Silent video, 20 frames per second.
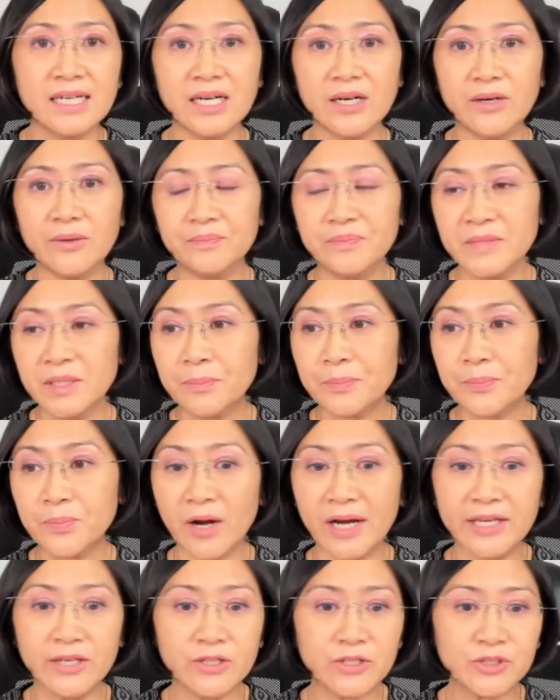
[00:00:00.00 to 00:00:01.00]
Um,
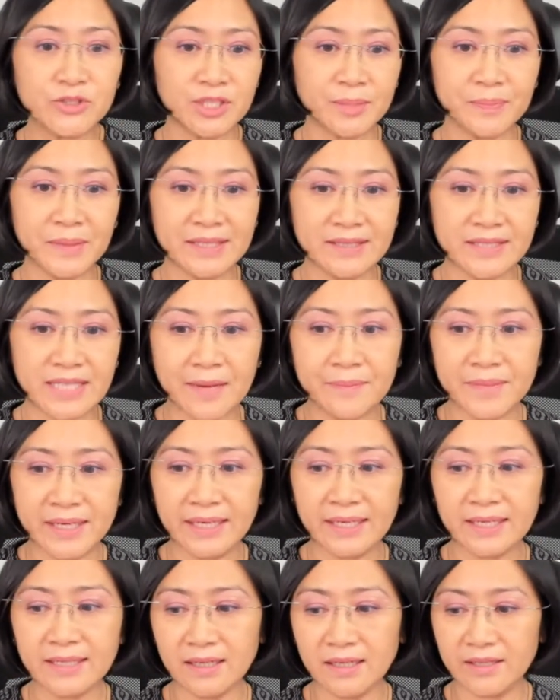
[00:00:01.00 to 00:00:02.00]
prior to the
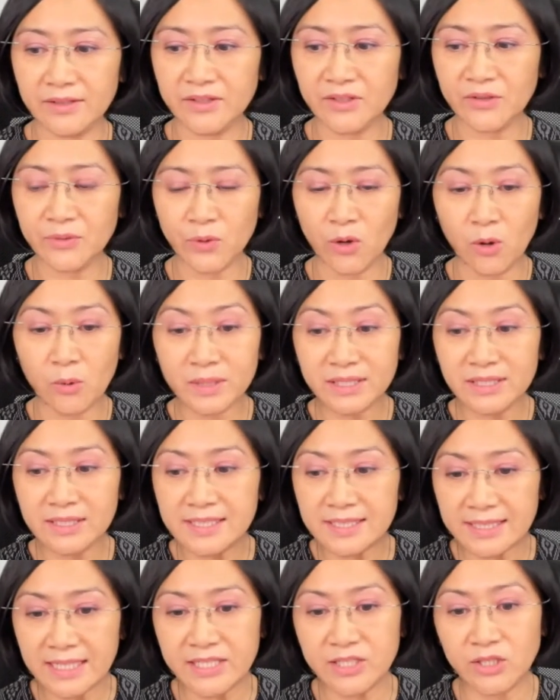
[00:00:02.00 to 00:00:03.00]
pandemic, I think we already
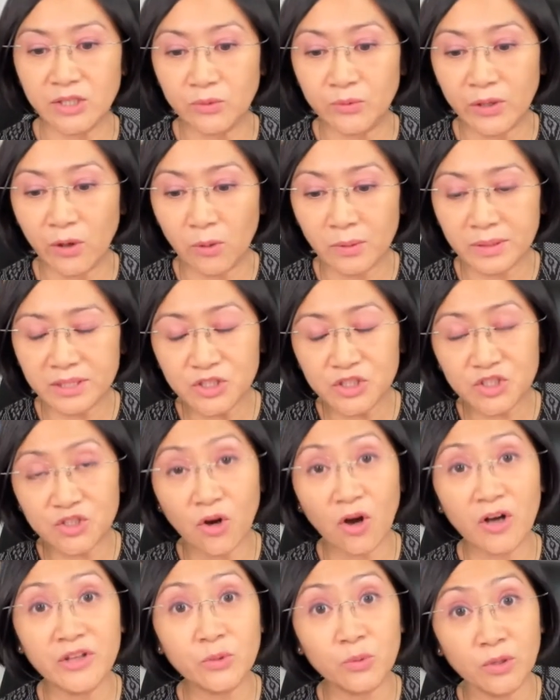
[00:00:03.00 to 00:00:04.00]
see that we already
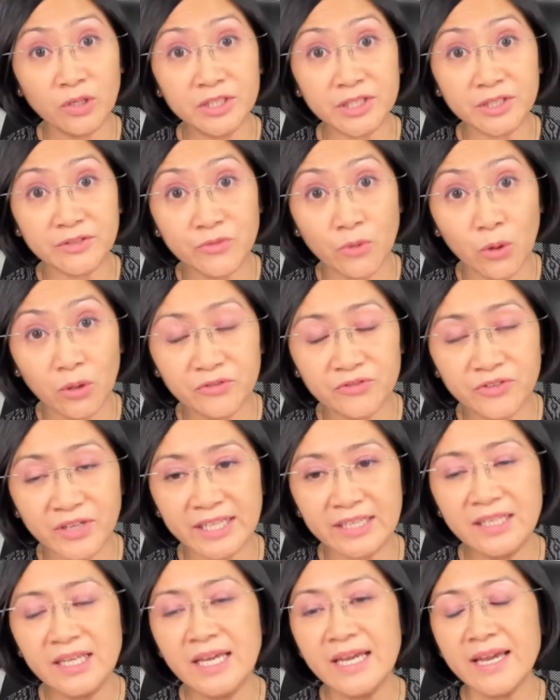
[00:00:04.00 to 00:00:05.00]
saw the world
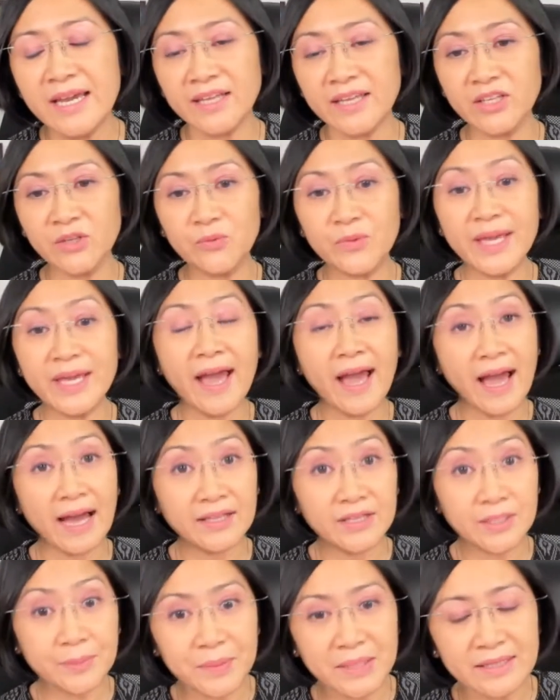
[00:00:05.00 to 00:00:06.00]
evolving, and then we
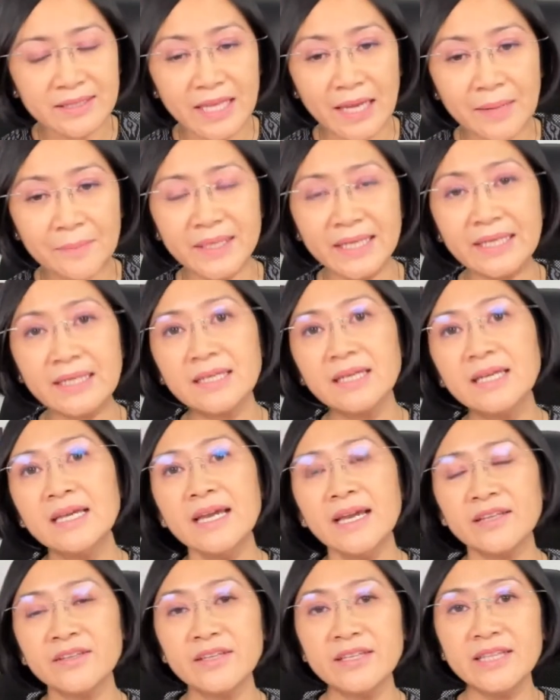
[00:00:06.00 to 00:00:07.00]
had the pandemic,
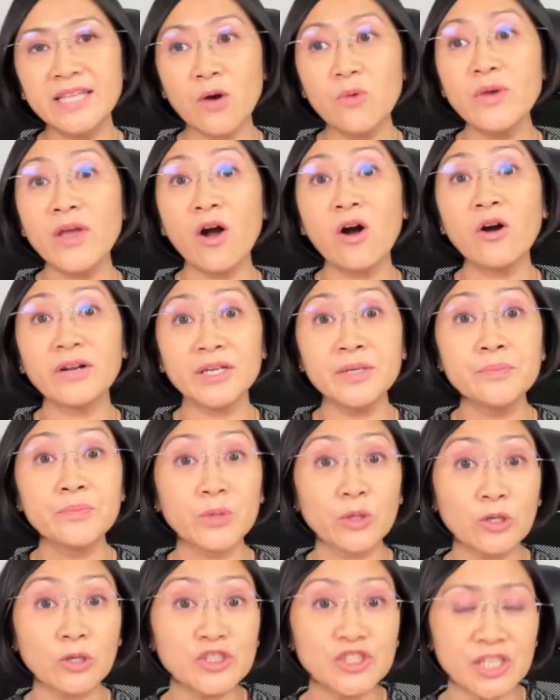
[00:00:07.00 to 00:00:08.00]
and then now we are
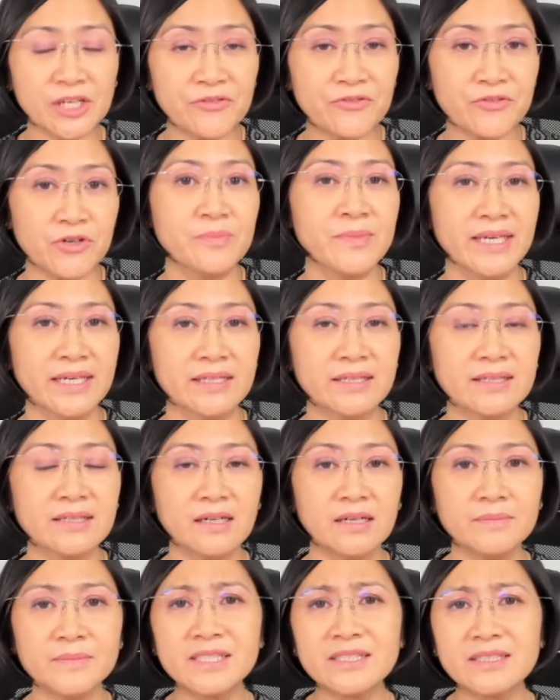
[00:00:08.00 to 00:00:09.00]
emerging from it.
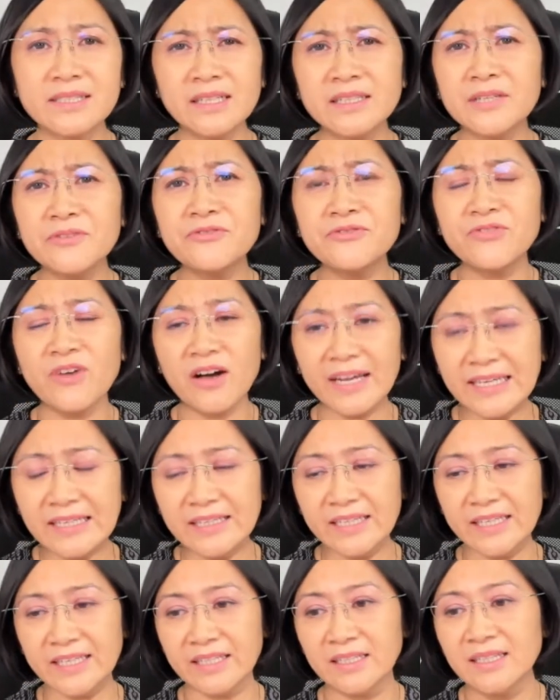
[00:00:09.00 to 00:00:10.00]
Um, still
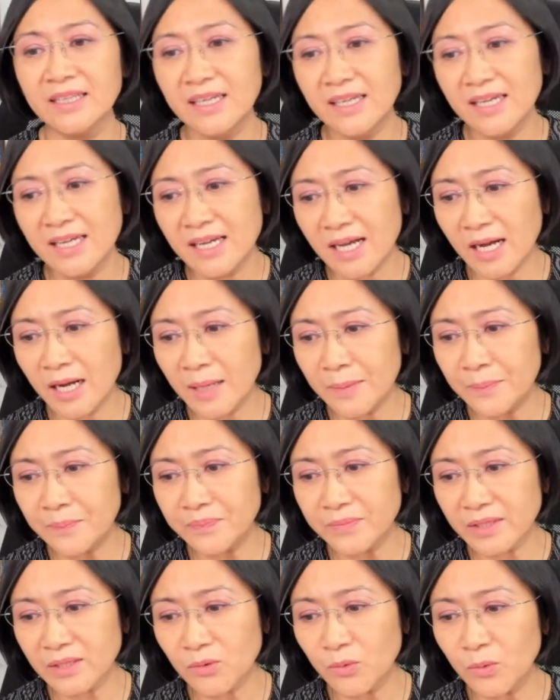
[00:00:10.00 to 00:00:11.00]
defining
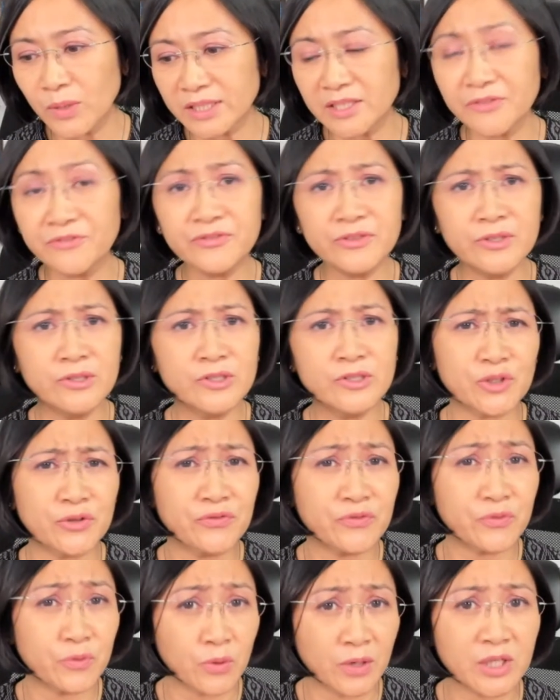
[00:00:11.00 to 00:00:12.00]
um, what the future
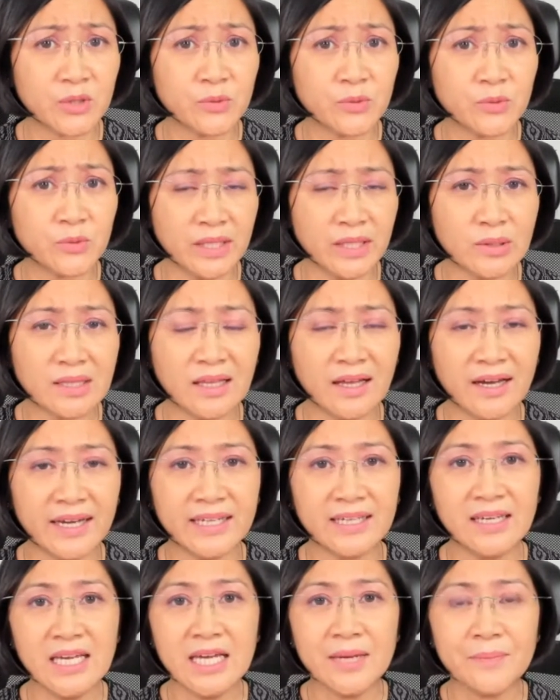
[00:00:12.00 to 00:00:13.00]
of work will look
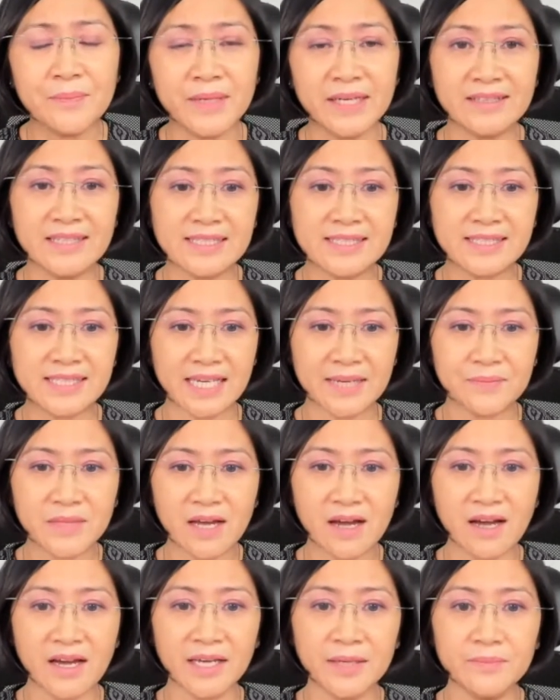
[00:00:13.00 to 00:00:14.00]
like, but at the same
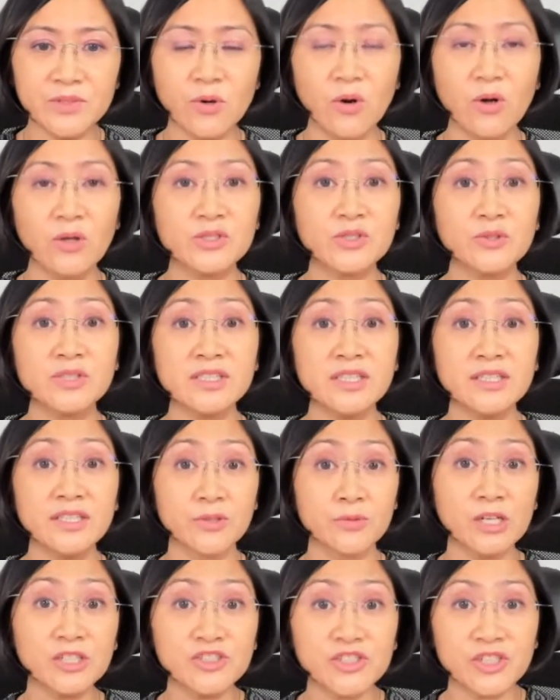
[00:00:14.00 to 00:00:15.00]
time, you also see
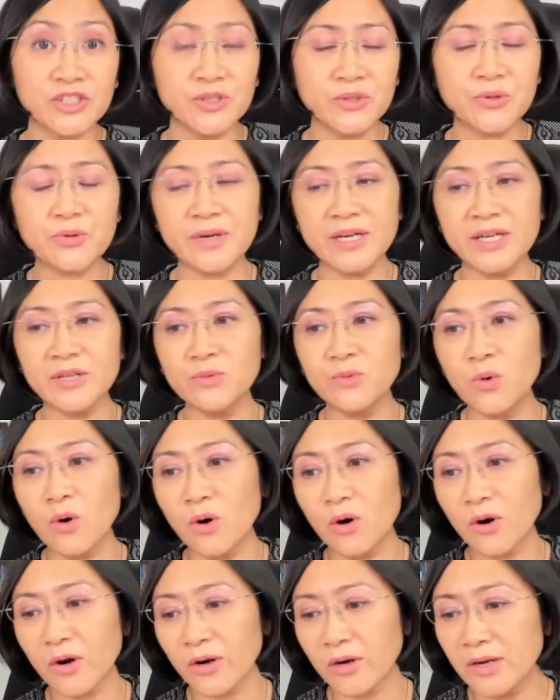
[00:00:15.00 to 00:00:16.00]
the Russia-Ukraine
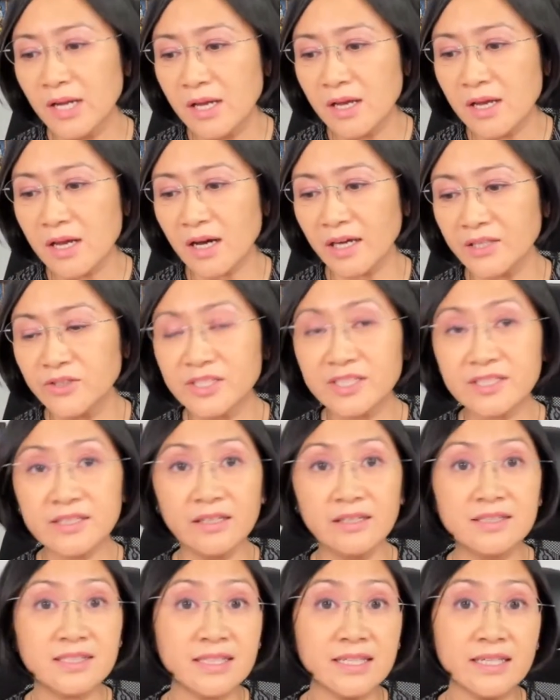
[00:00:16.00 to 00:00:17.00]
war. Uh, you
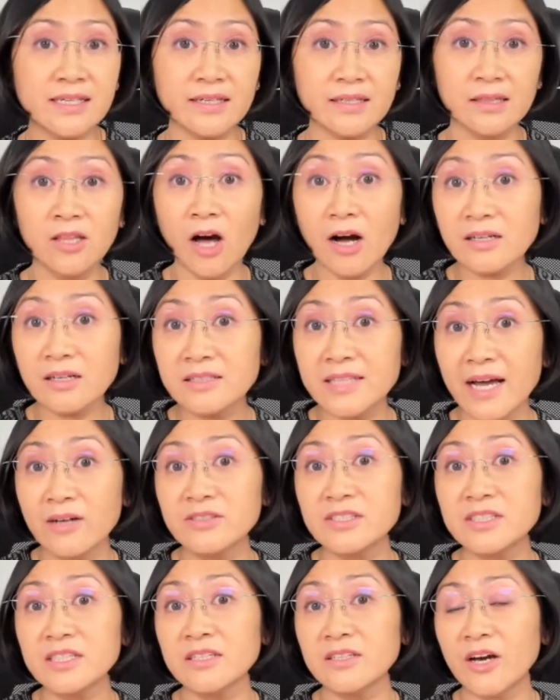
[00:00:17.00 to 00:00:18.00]
still see
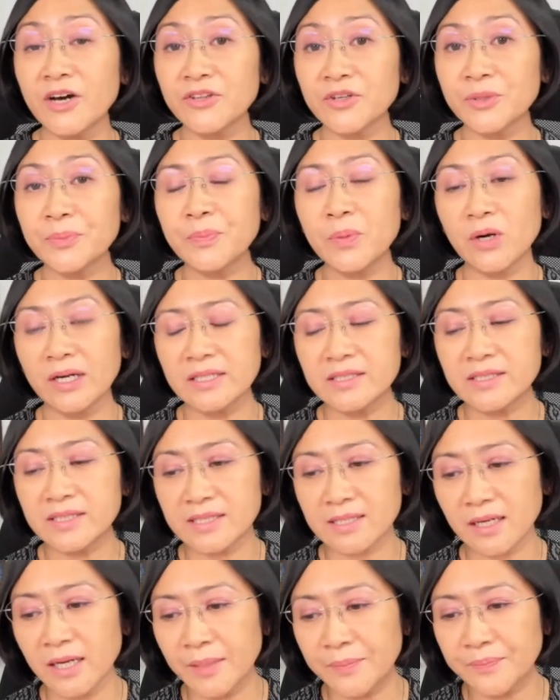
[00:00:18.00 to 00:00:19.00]
lockdowns in other parts
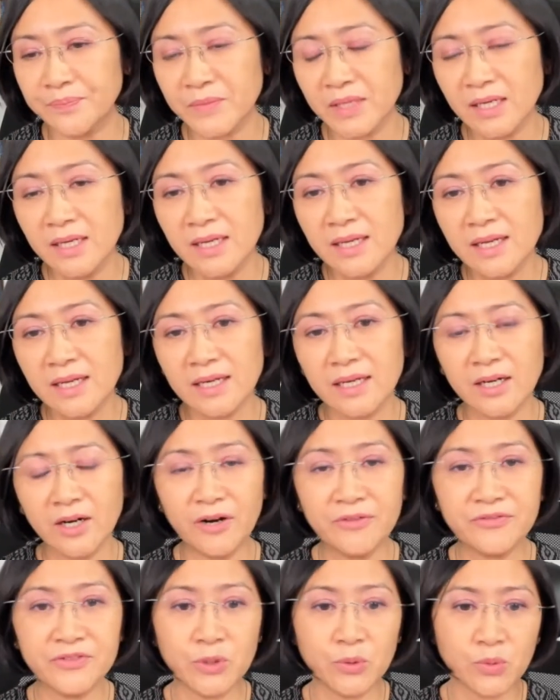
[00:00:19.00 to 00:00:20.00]
um, uh,
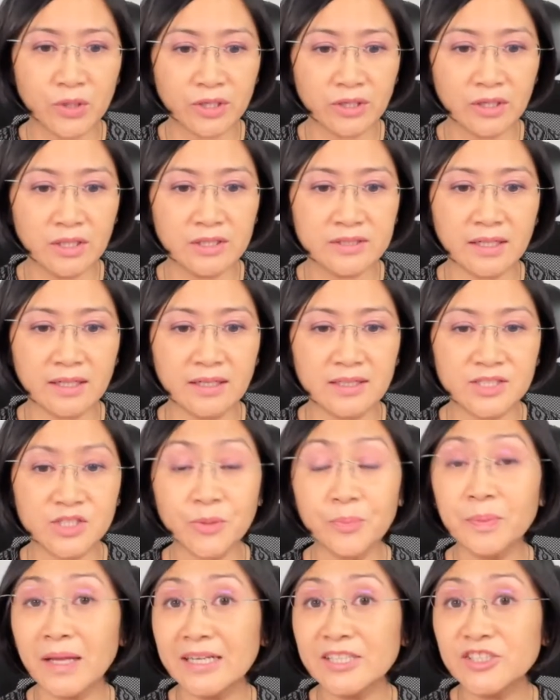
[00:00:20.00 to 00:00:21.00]
of the world, uh,
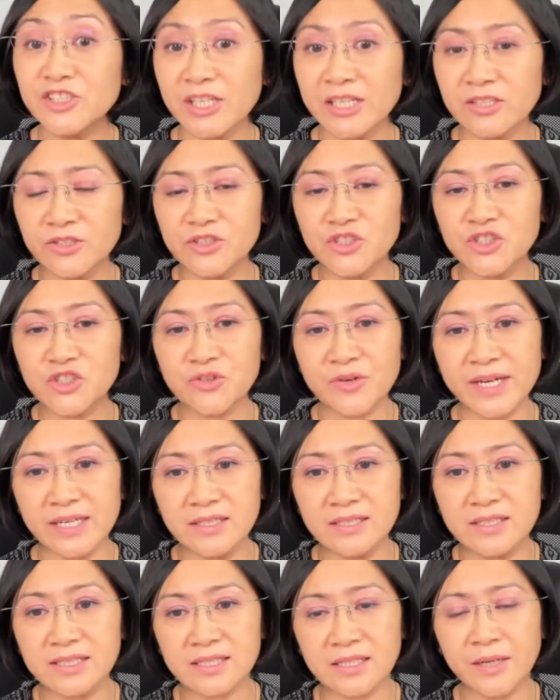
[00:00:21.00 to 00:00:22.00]
supply chain
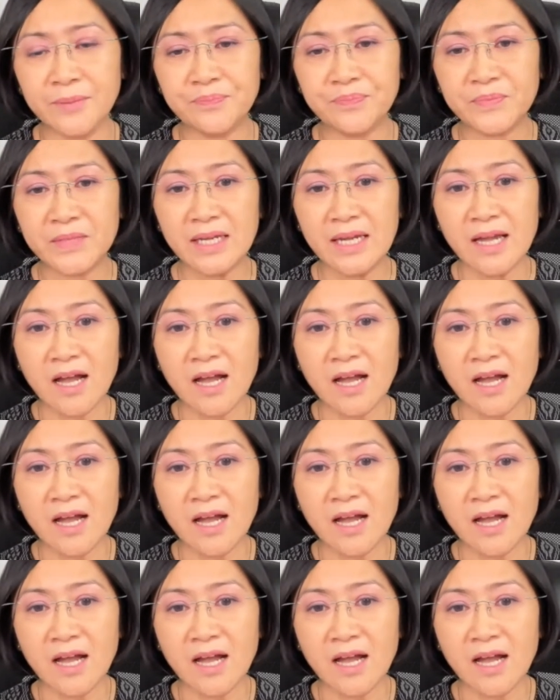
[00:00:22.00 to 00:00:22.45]
constraints. Um,